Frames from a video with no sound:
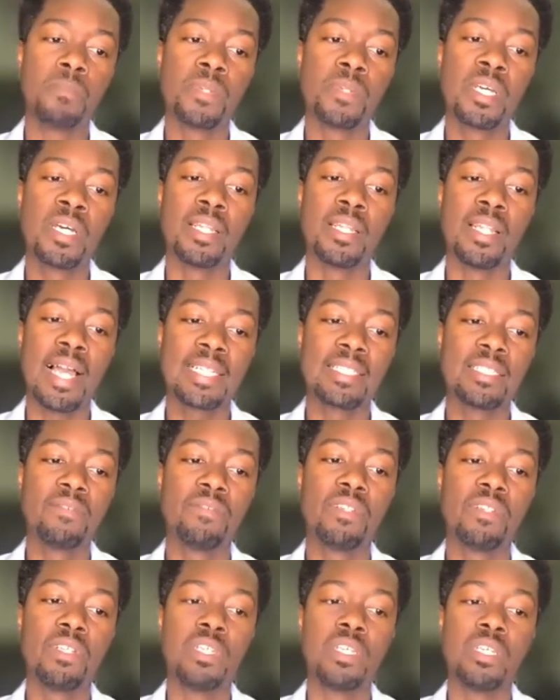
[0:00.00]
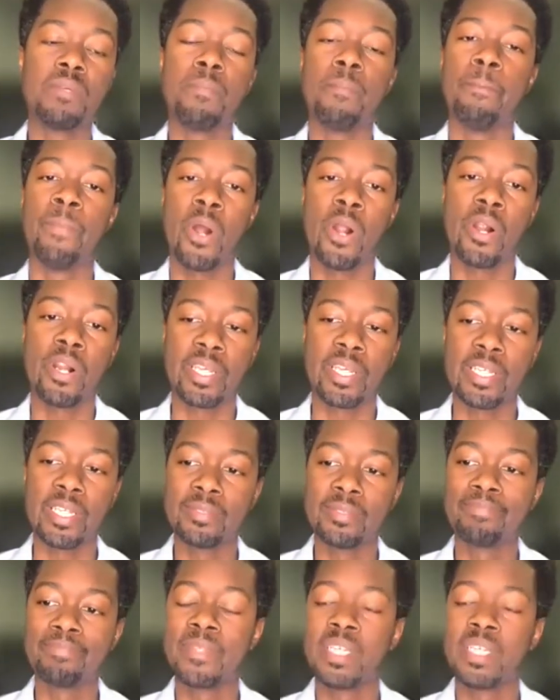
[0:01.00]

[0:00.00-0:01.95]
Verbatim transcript: collectively bargain